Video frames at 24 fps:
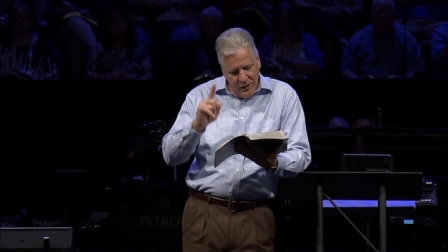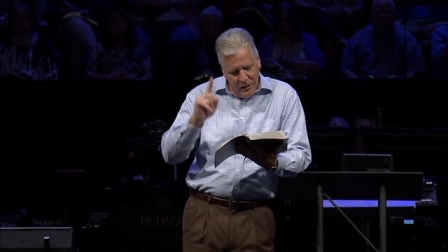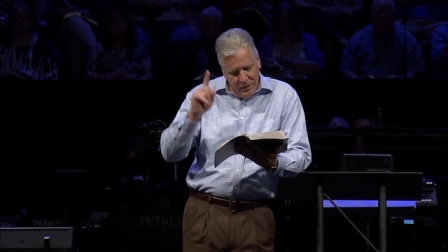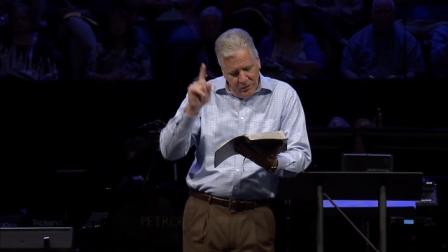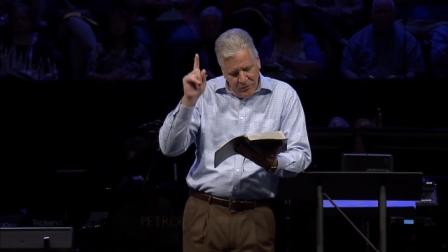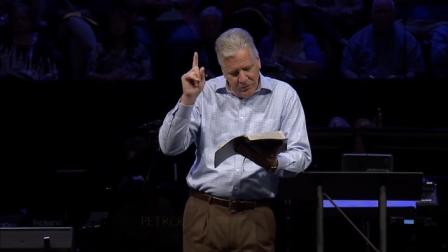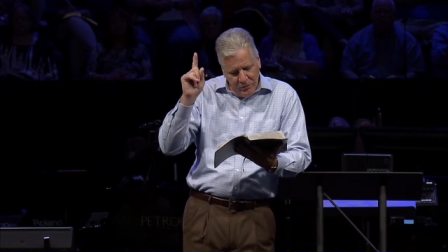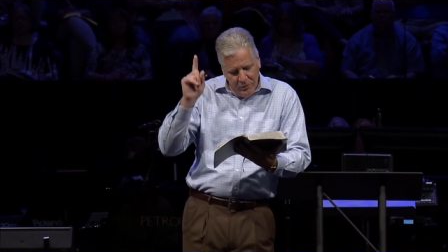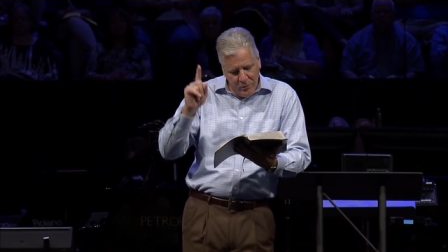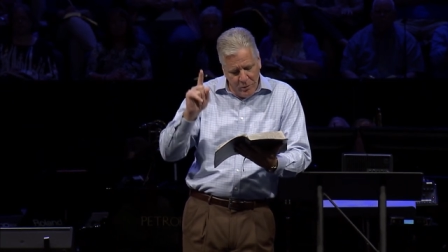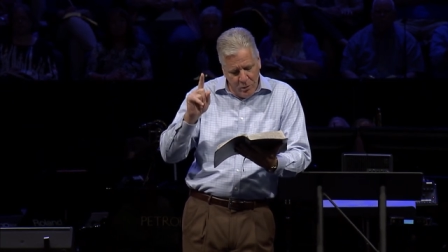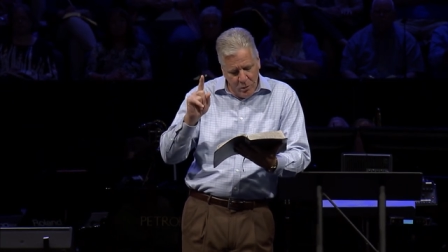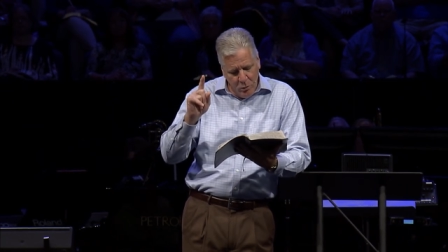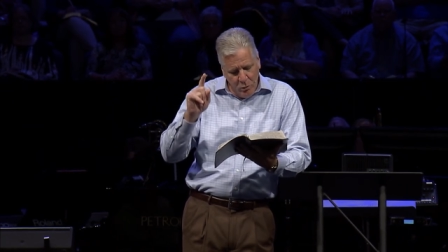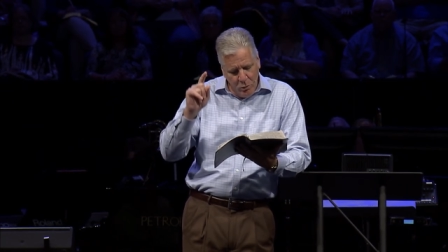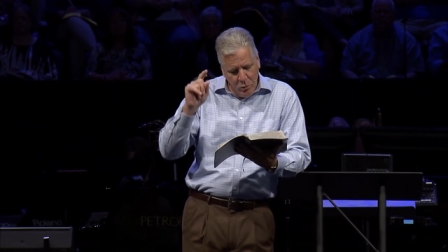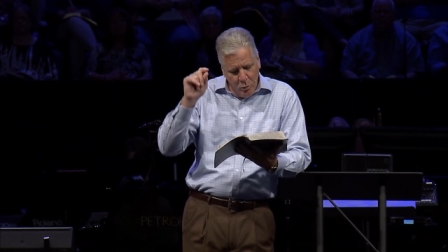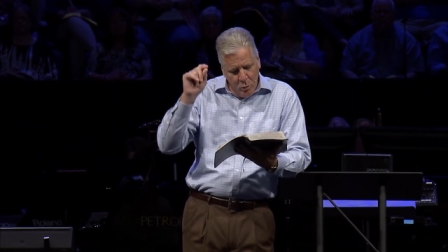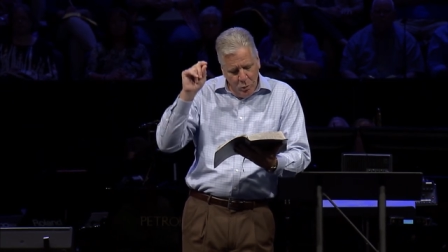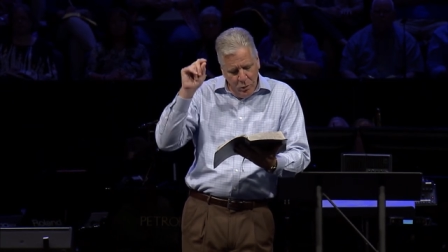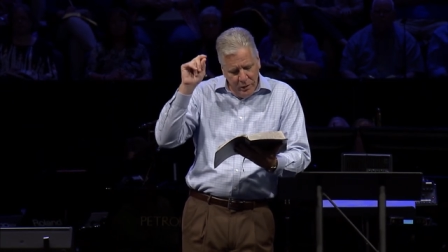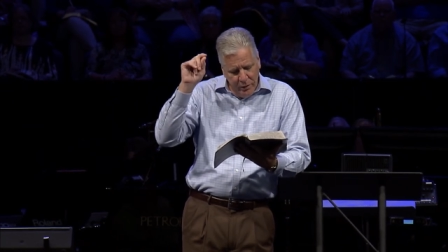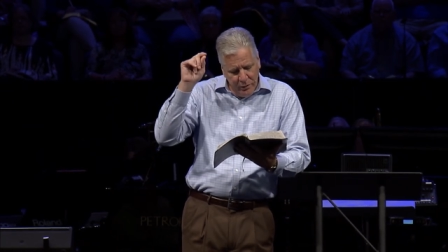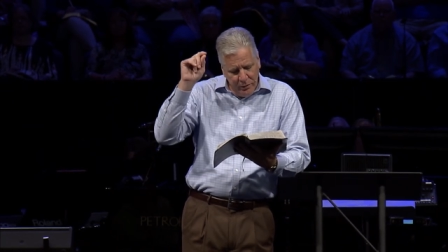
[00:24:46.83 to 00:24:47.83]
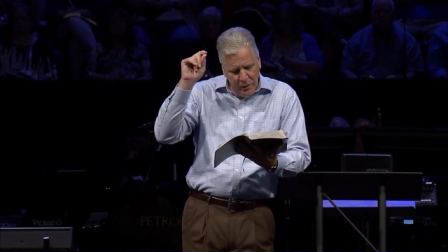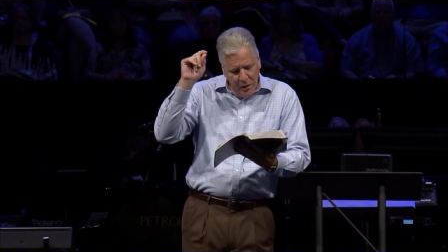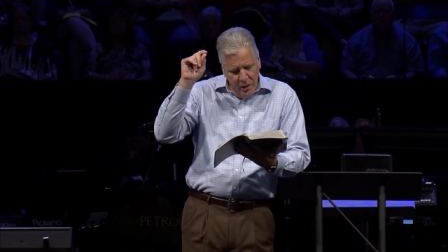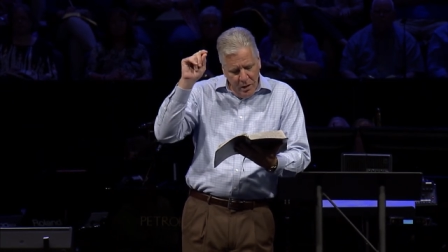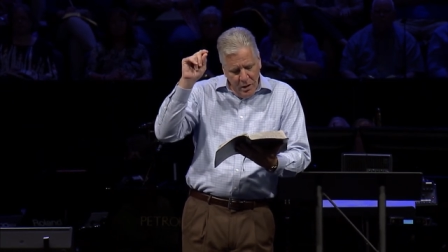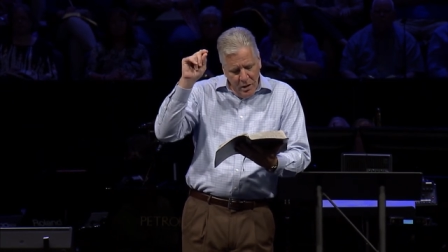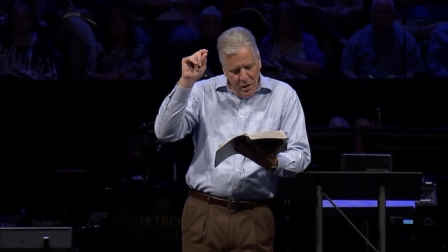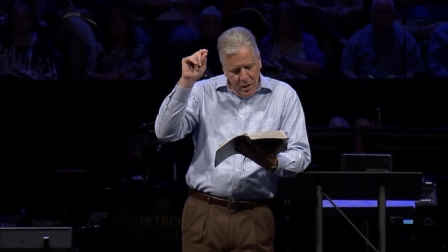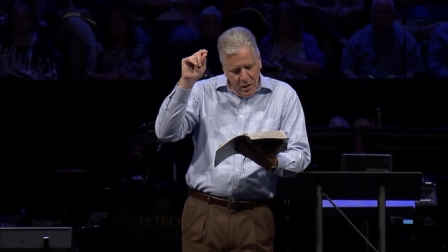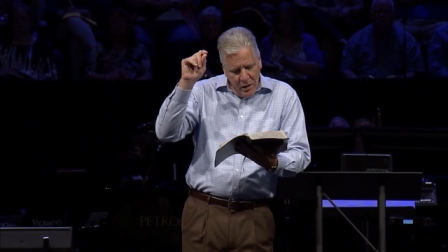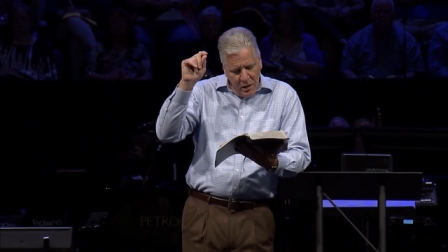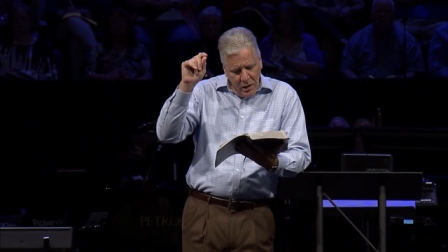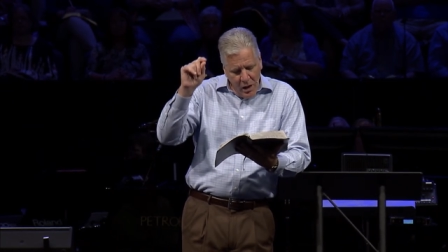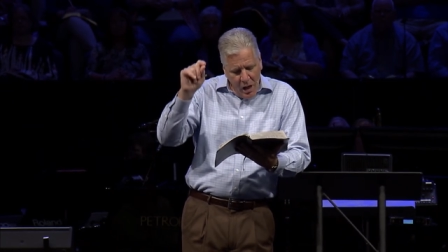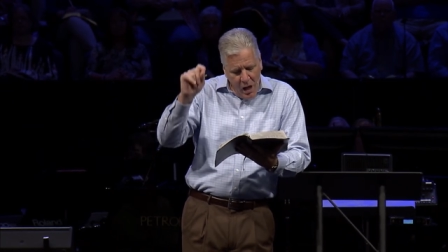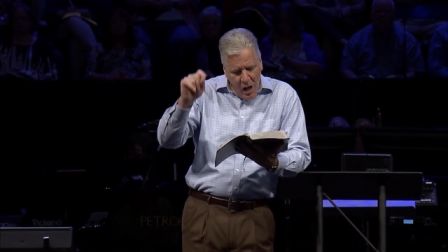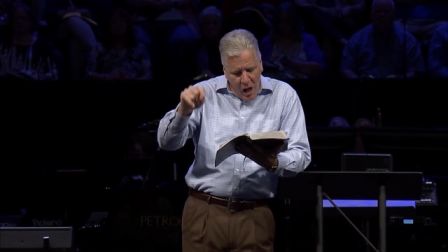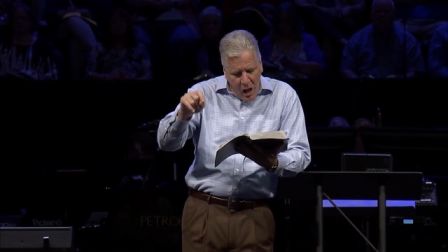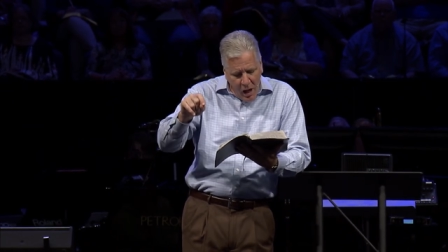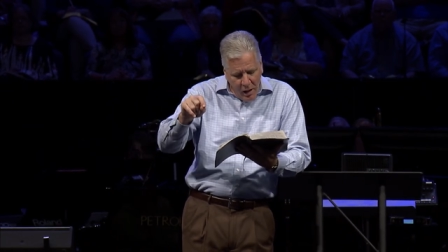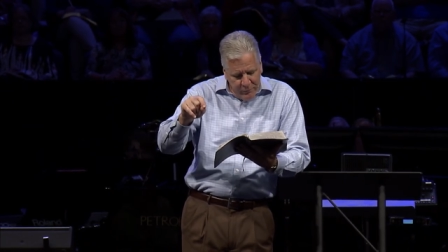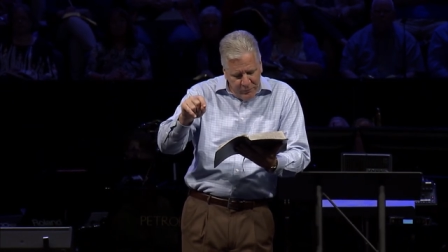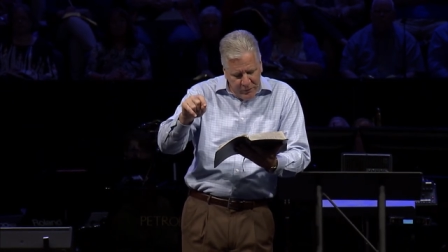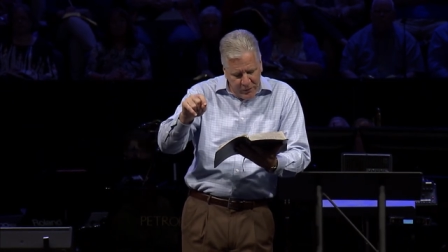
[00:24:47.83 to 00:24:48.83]
his throne, with
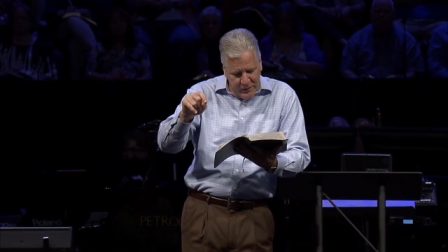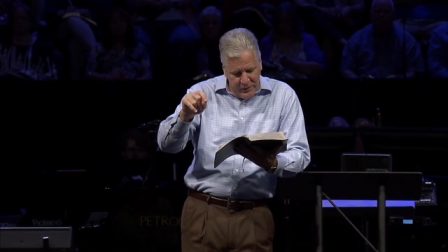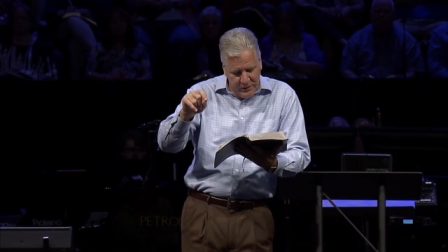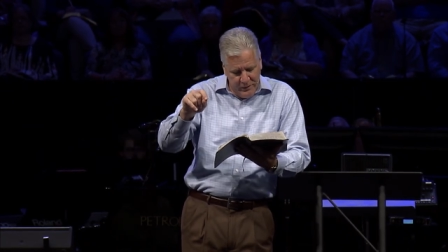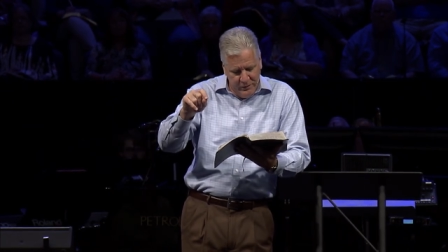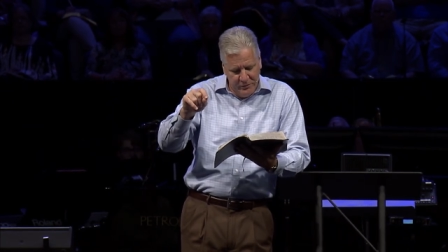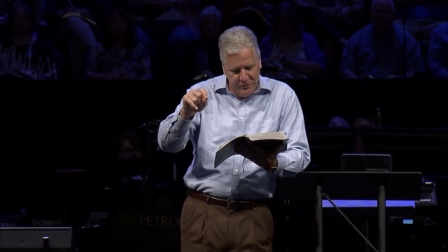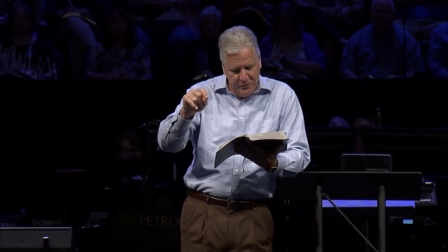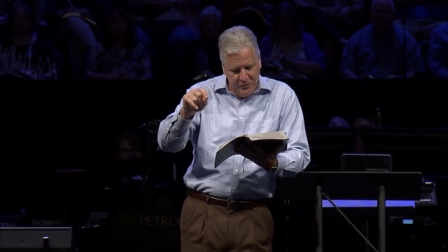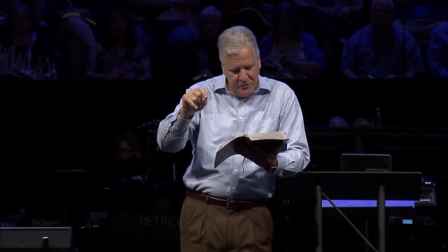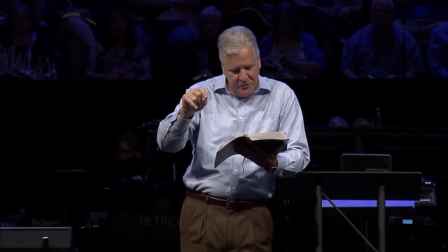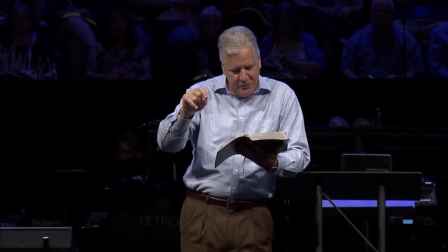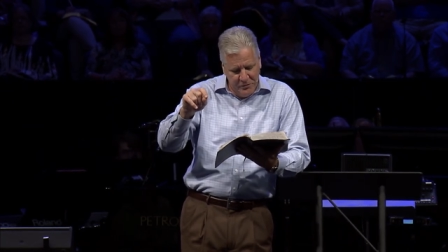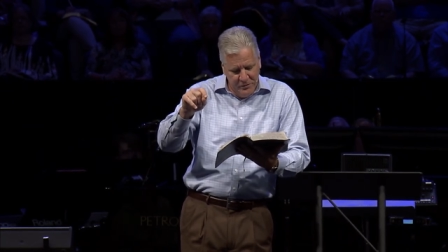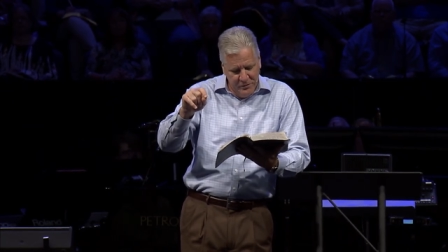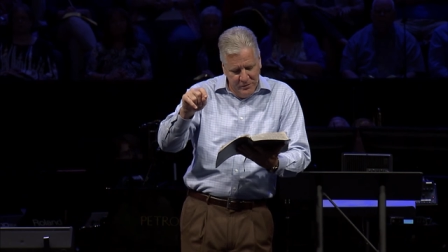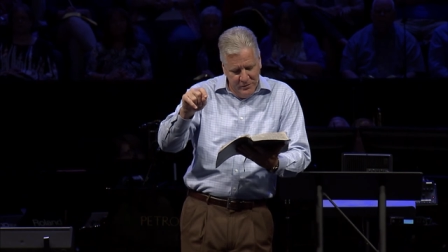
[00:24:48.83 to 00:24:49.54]
confidence